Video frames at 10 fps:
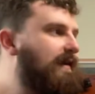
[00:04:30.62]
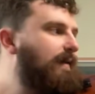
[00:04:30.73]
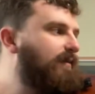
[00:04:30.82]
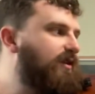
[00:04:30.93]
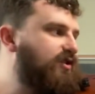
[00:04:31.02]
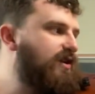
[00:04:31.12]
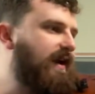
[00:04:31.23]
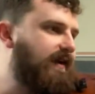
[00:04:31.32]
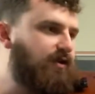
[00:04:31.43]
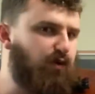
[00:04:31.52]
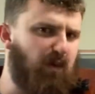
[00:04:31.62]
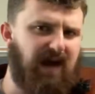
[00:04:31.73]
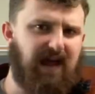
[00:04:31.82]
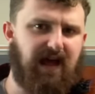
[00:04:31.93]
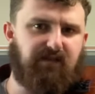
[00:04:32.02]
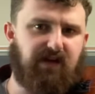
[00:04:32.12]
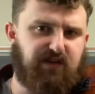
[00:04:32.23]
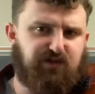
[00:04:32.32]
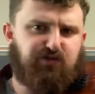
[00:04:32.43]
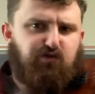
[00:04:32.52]
I'm going to check. Do I have a
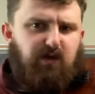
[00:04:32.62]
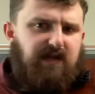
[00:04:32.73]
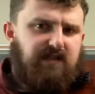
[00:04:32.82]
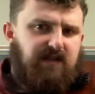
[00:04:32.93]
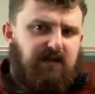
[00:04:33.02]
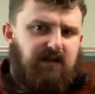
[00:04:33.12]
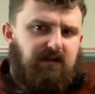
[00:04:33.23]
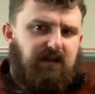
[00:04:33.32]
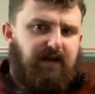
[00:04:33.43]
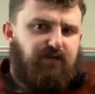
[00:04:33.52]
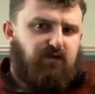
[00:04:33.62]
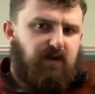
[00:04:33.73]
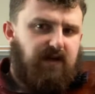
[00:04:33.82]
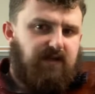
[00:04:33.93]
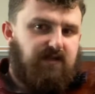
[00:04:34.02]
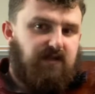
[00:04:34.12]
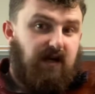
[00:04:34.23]
straight left wrist?